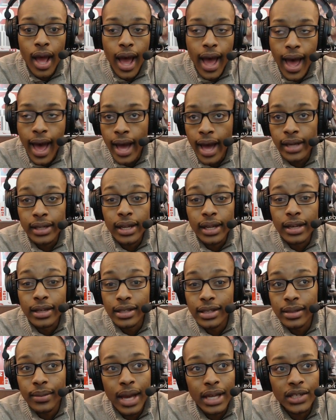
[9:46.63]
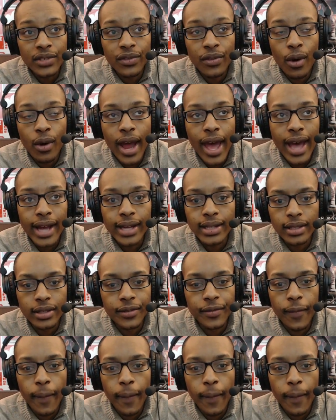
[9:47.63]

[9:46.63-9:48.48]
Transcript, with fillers: hot Smash four action.